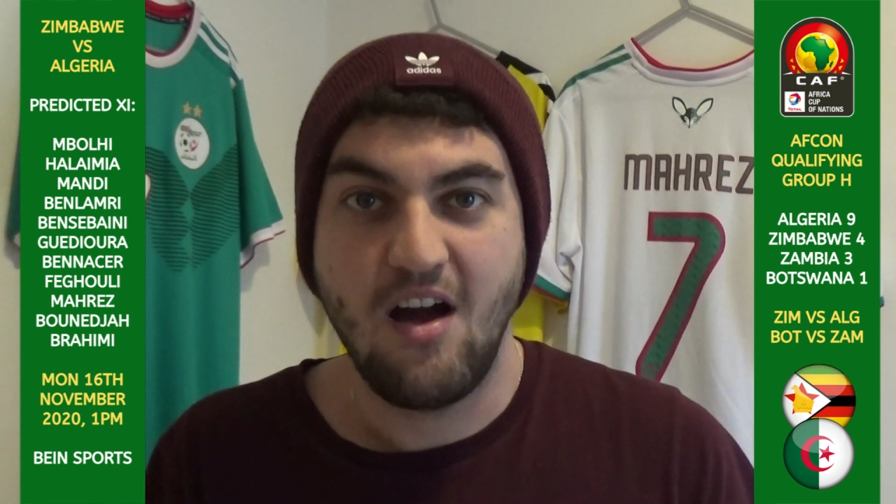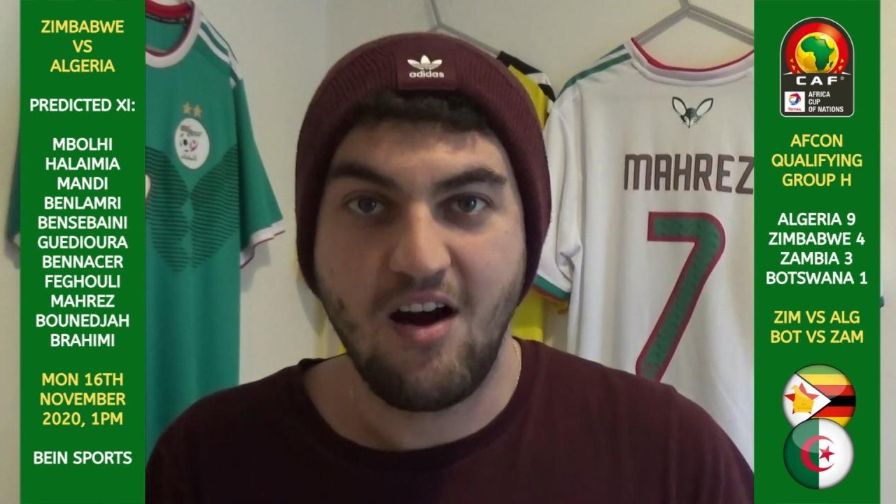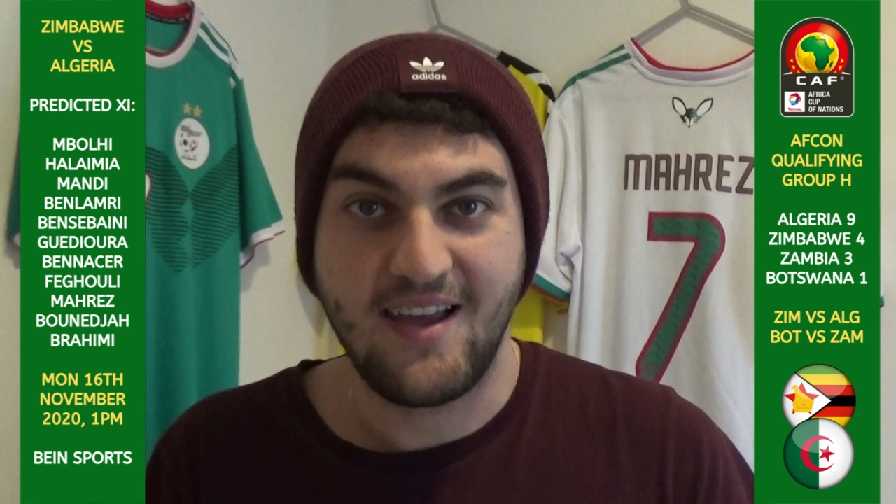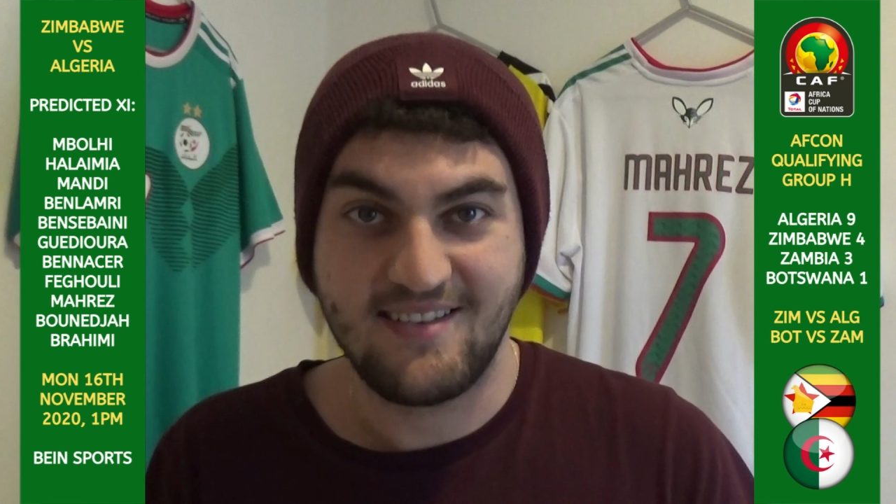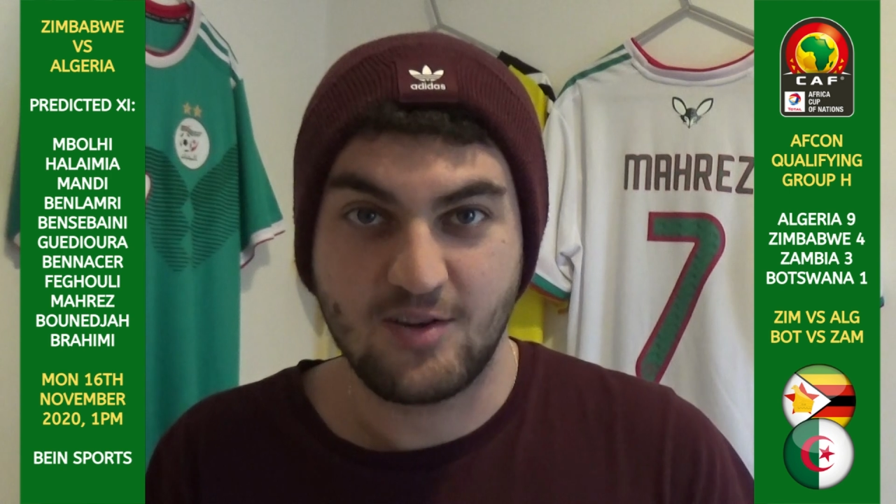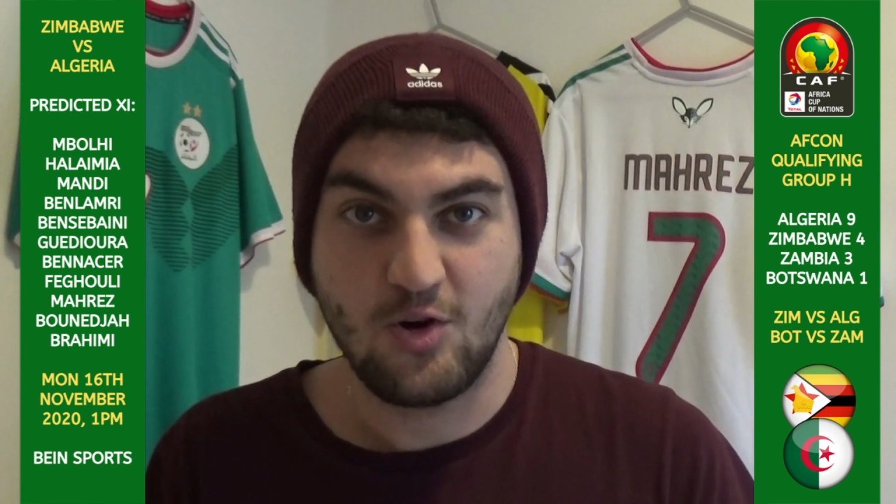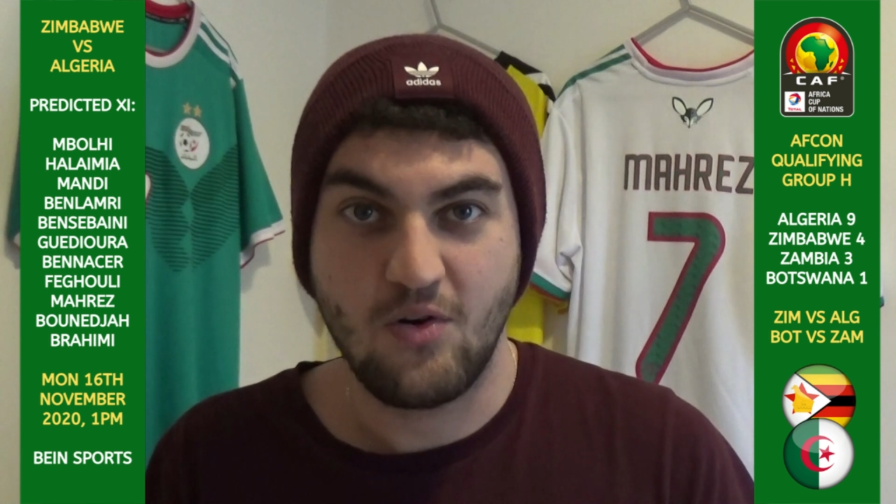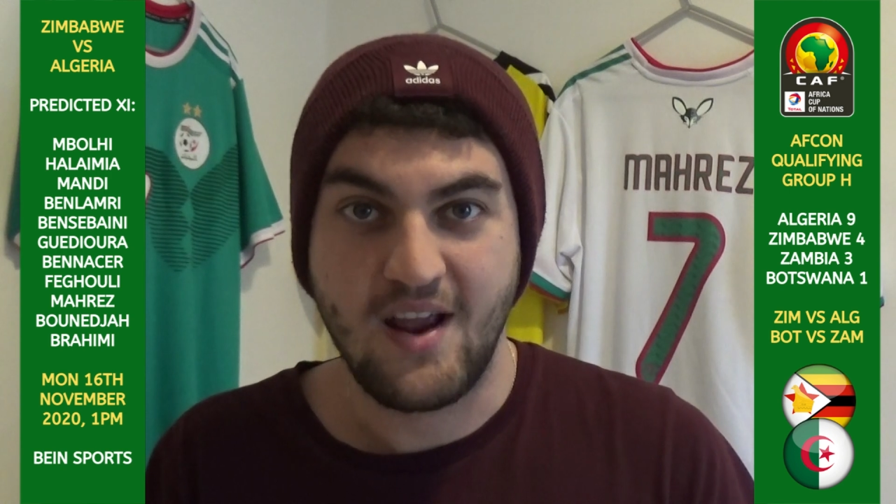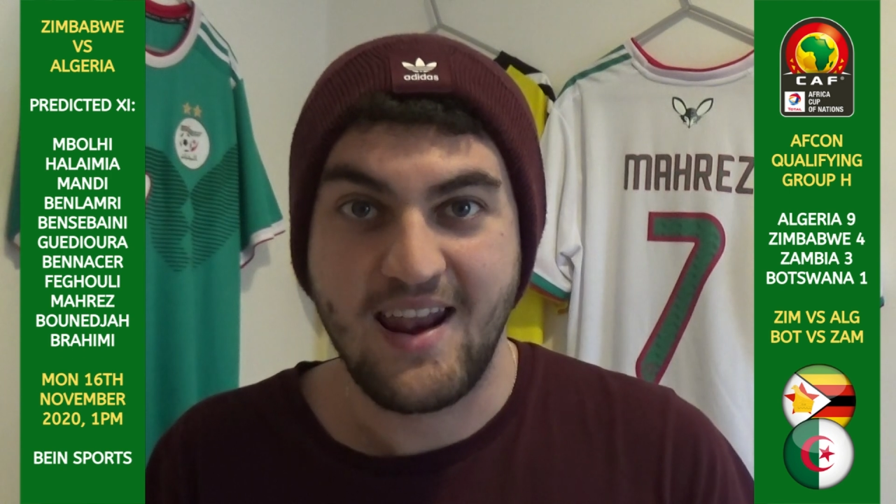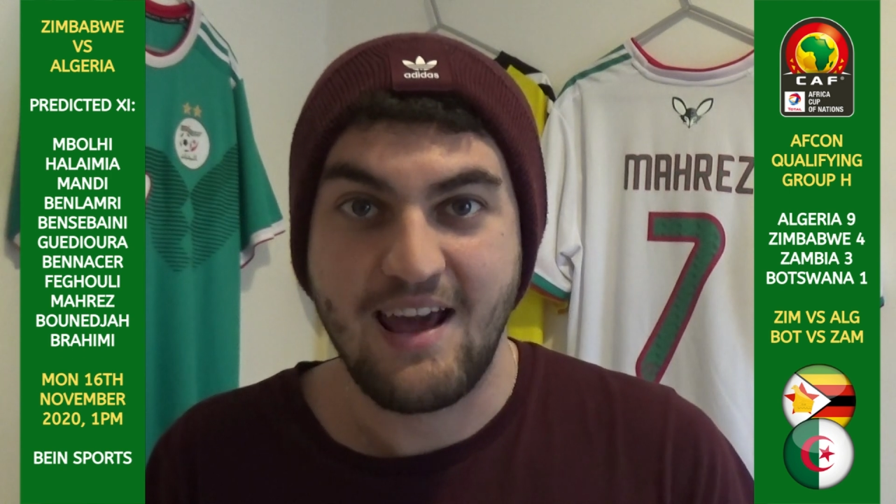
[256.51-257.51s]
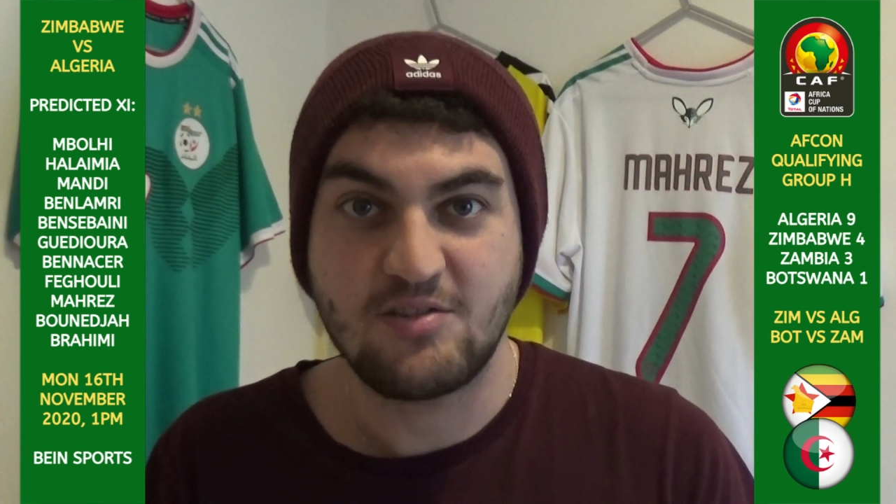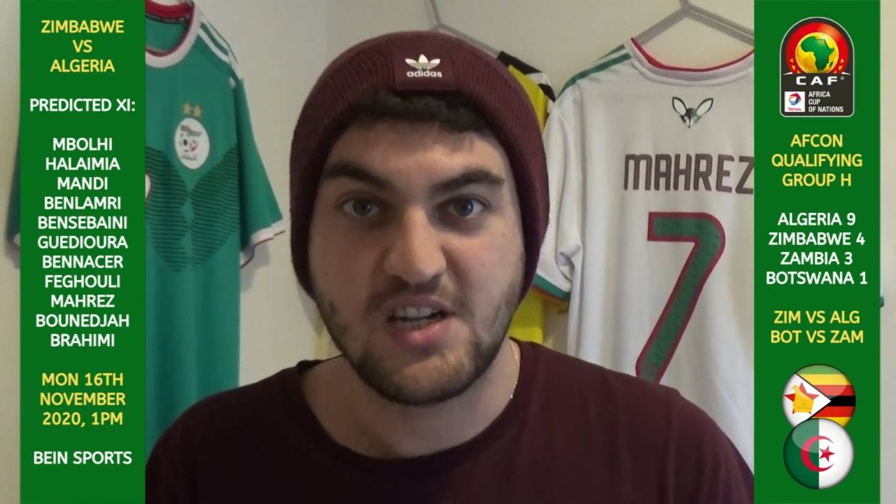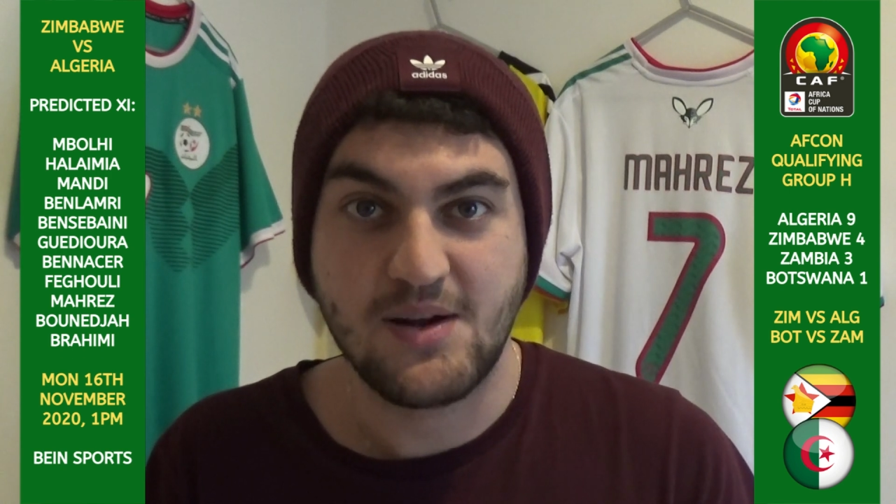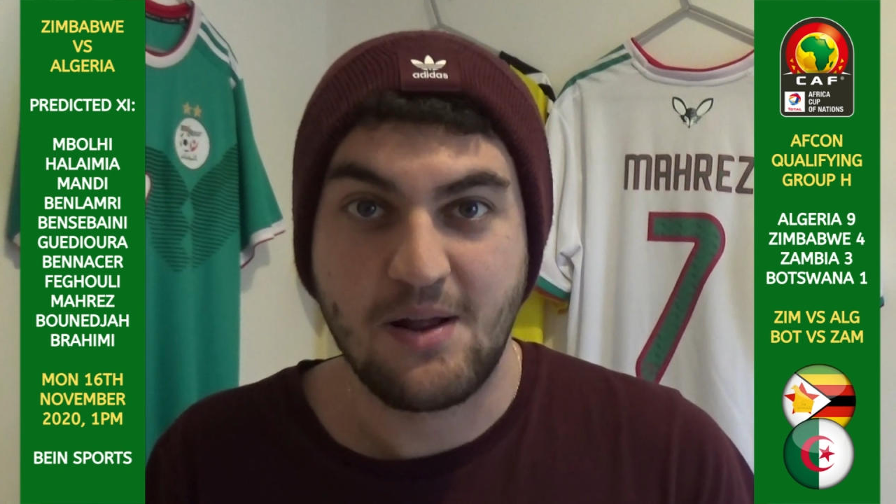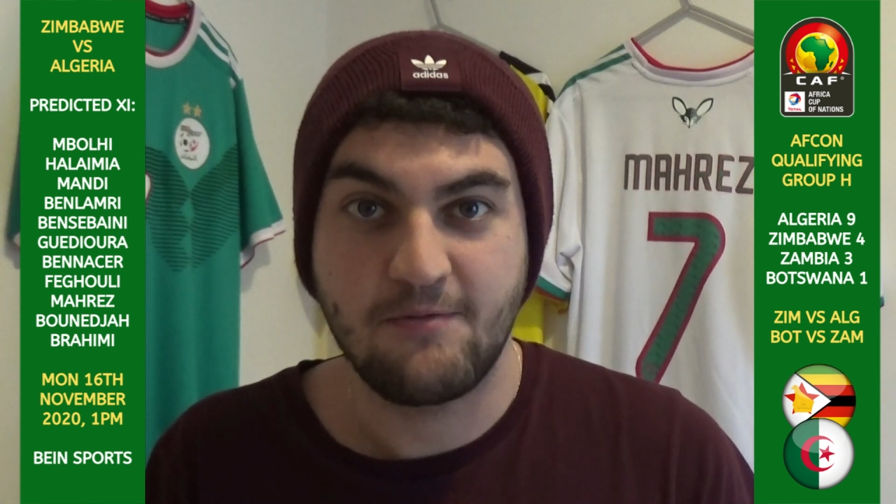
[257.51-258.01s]
highest scorer in
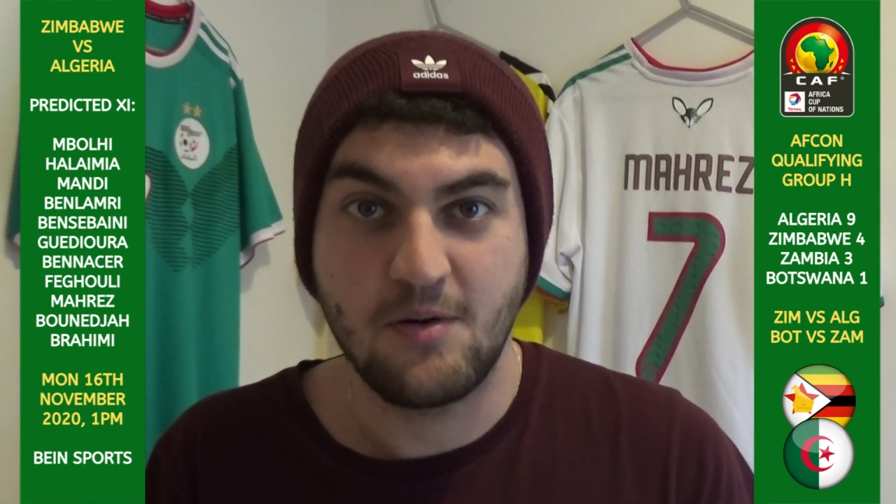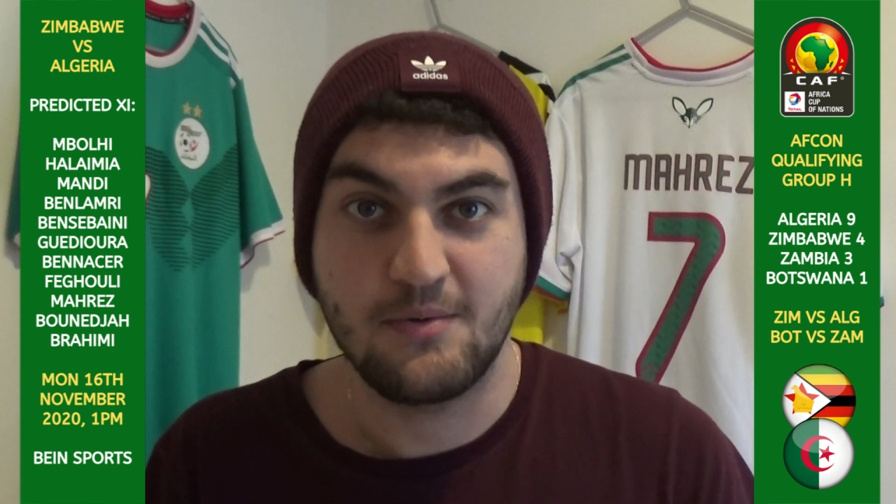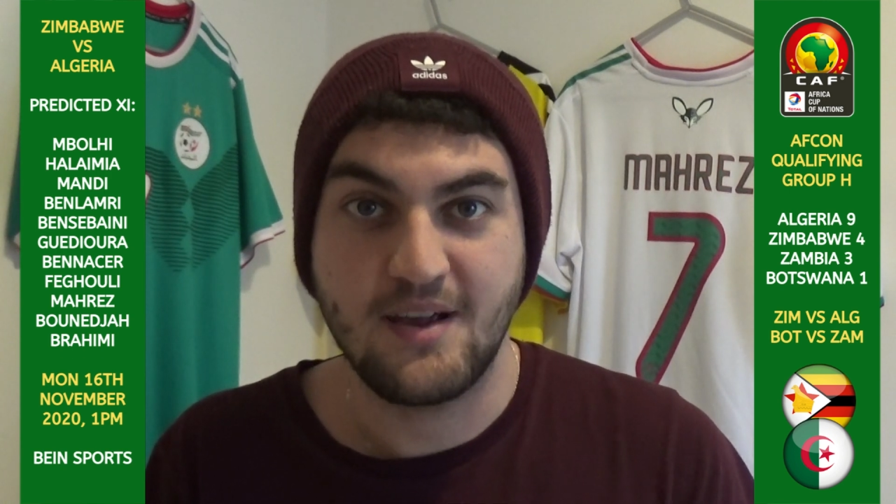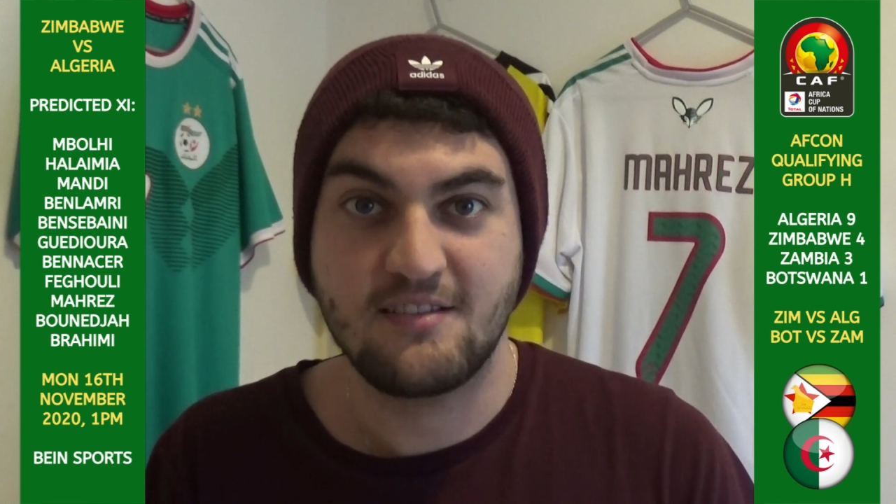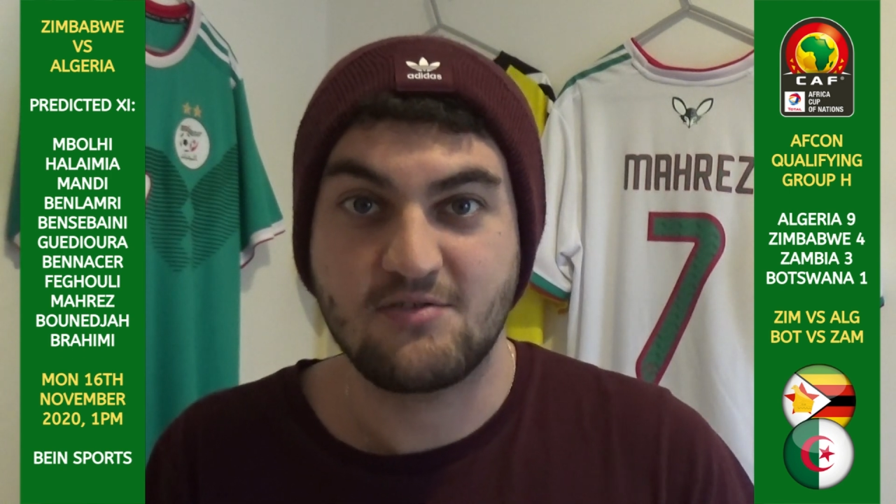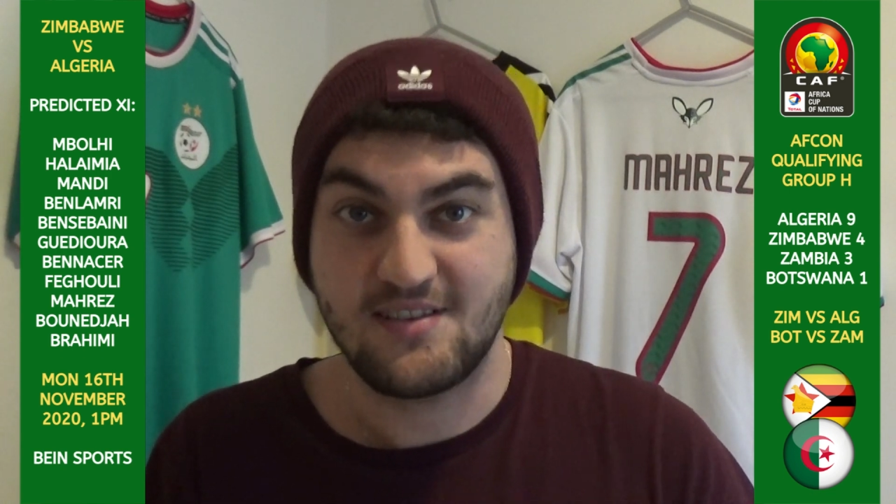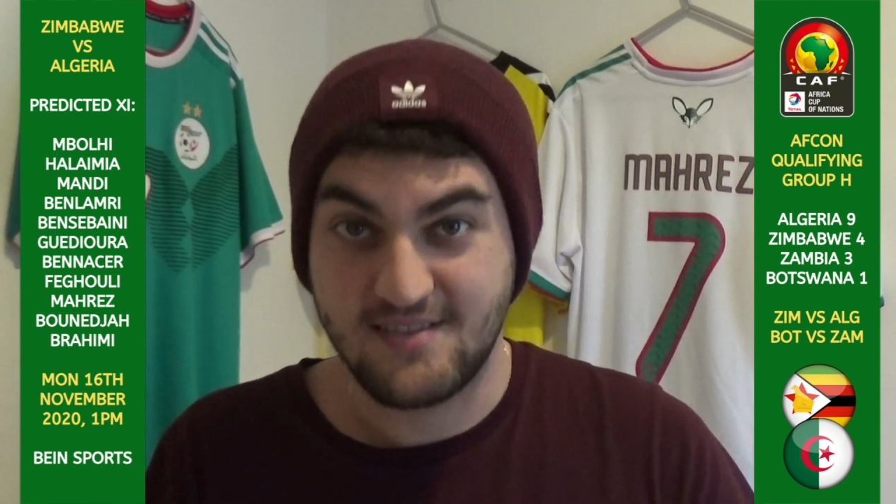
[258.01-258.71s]
Algerian football history.